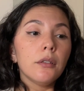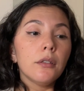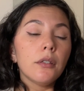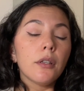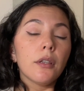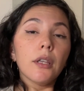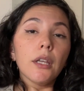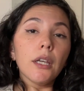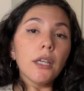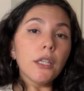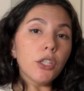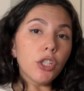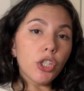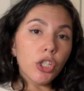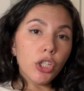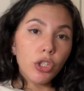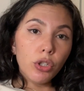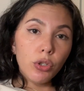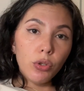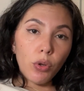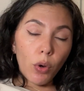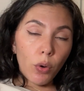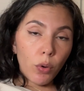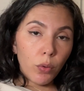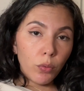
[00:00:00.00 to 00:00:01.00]
things just
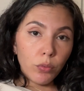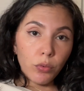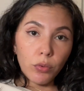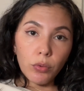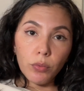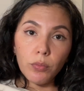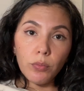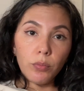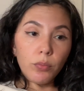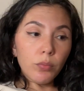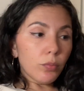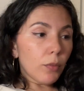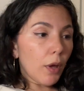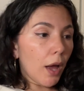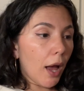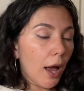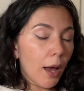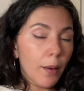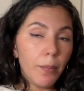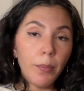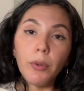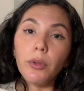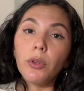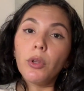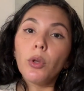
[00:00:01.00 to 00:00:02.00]
don't
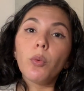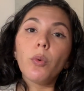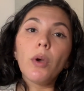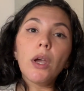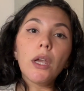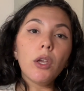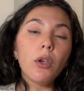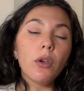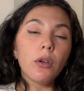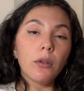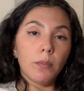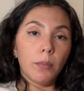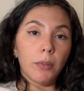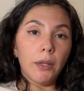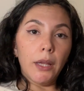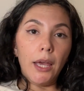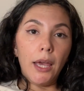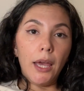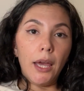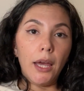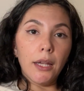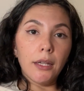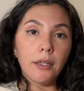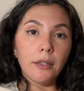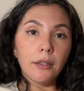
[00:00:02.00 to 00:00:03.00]
happen the way you had
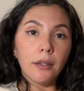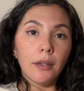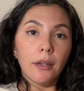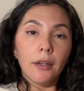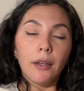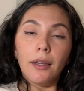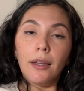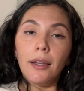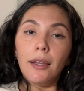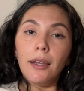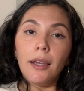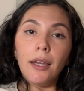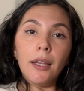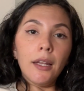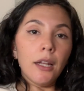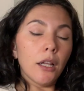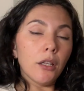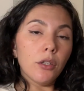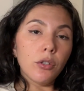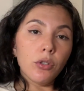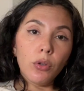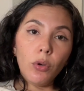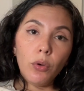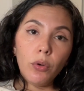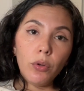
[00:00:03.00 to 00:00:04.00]
planned, and
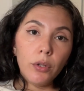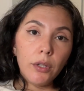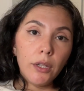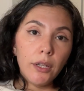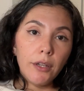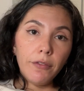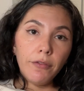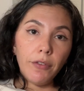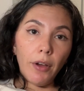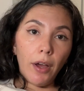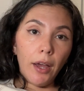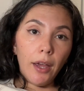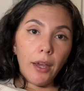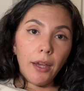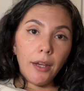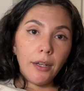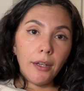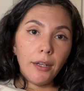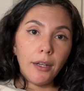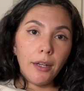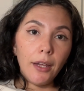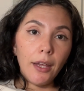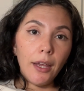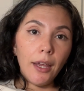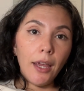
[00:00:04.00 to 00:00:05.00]
that's totally fine.
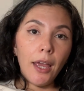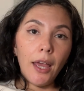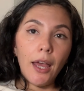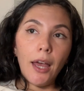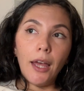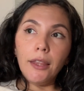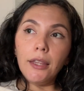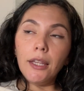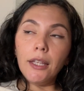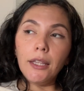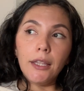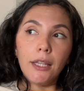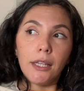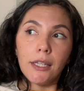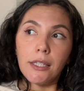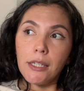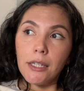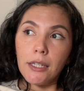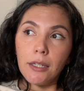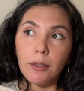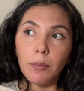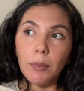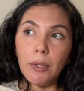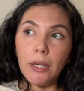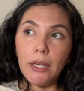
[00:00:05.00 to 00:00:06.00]
And that
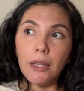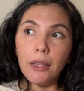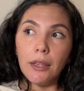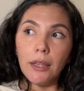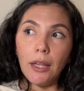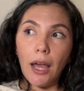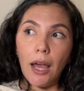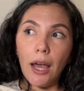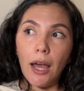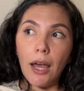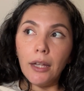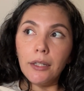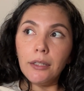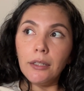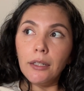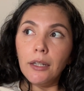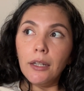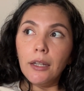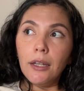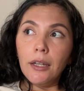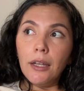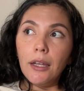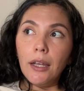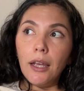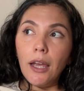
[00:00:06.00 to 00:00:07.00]
doesn't mean that
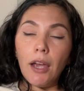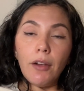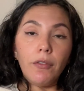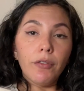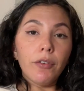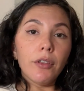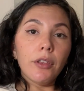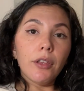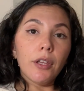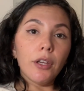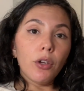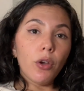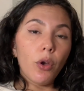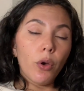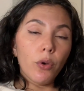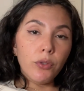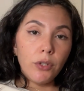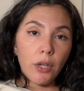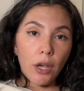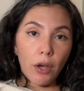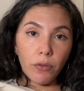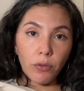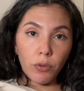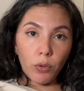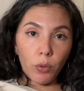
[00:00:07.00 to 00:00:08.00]
everything goes
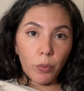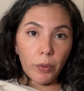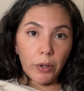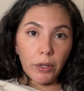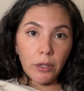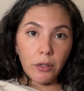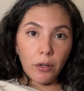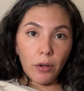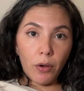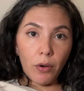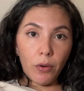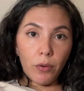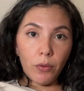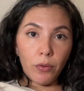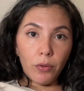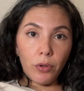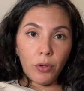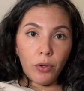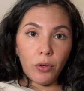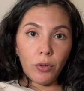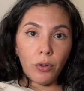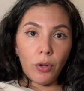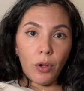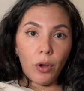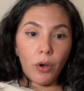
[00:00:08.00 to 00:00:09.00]
out the window,
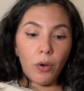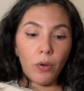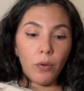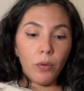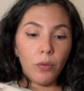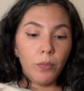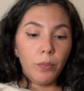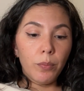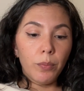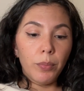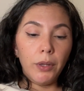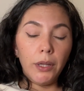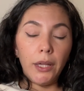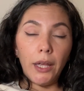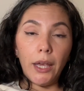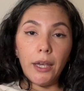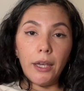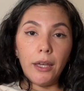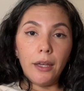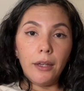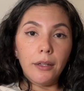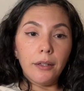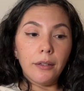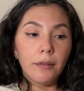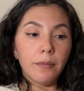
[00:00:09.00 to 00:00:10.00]
you know?
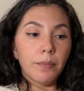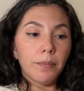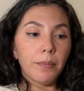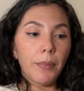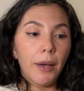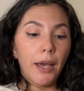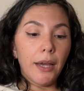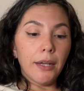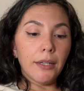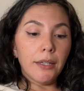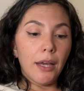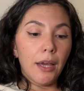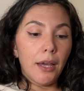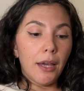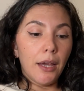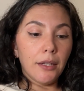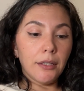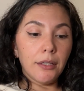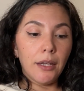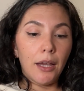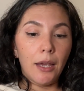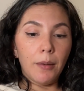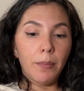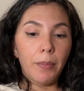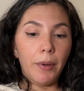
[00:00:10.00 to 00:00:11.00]
Play it by
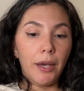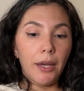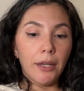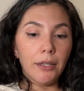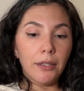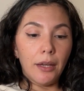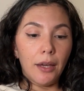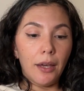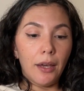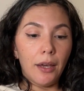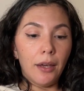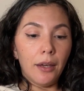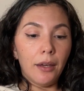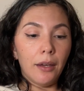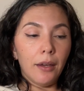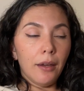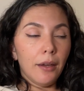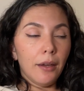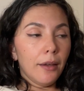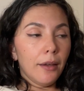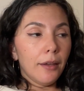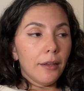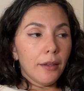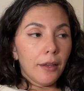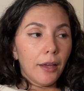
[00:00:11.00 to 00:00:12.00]
day by day.
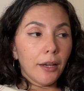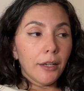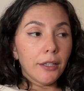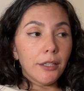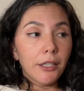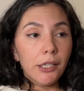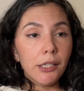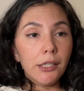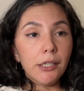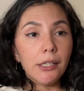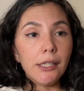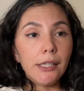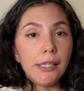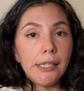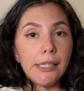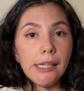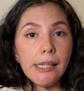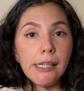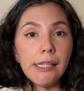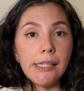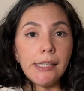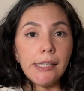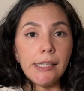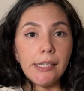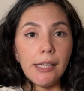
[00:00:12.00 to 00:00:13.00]
Like Jesus
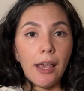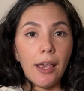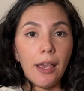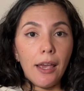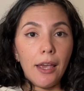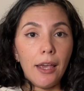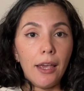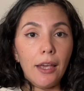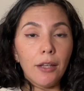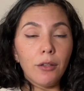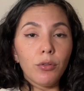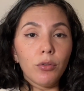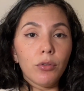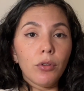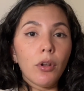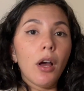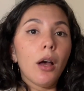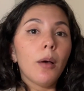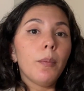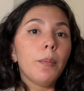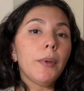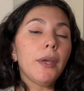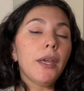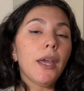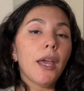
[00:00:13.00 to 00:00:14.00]
did say, do
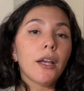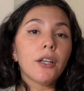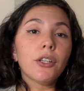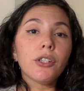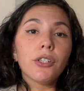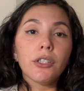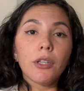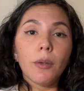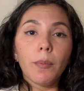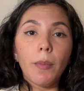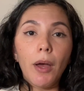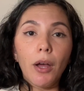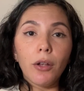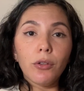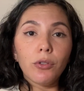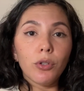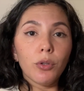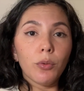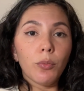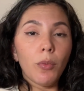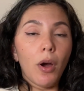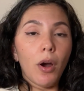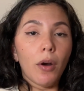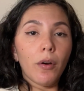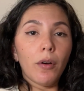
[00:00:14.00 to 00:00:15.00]
not be anxious about
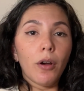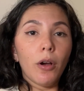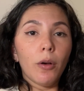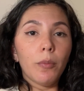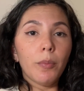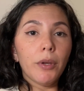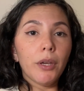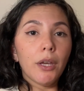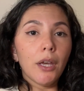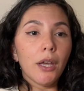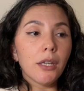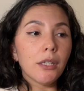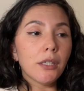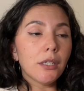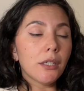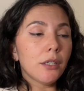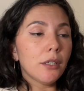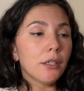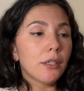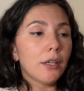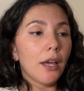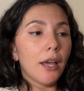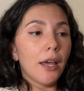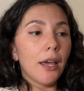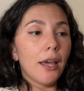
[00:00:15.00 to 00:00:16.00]
tomorrow, because
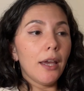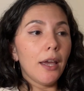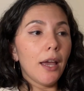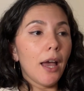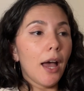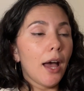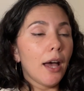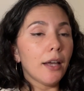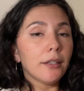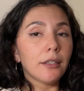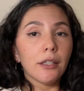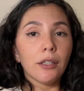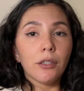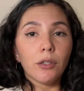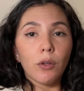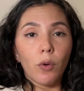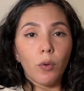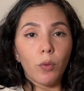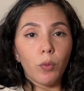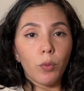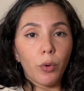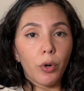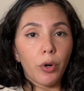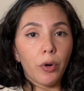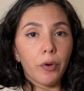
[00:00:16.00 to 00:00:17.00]
today has its
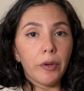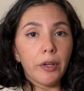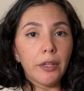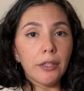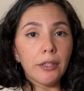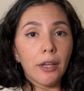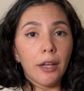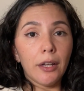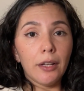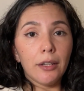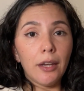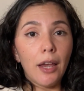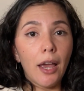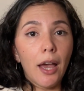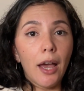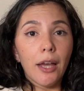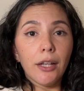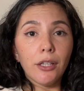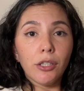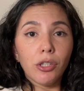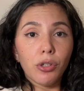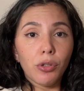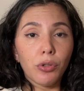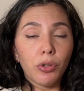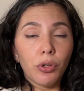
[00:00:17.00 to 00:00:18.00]
own worries. And yeah,
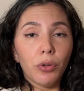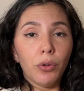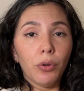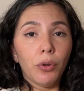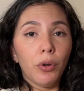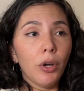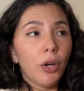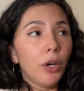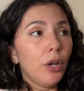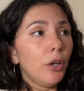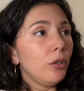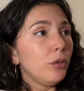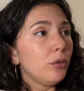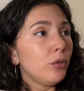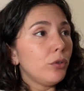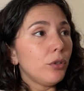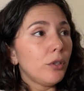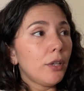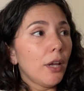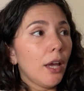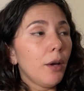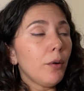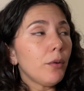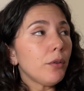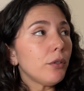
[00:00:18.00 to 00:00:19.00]
it's true.
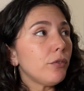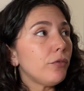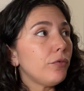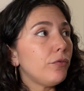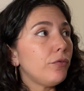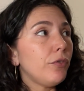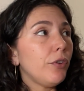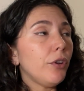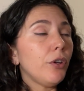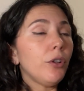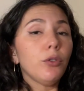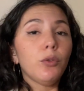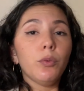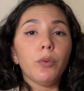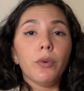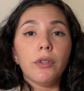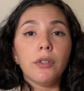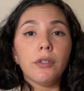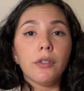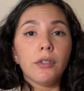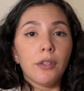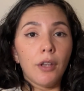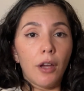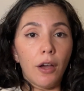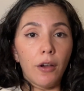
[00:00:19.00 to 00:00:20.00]
Today was filled with
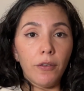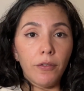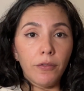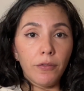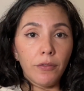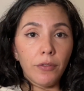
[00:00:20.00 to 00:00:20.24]
stuff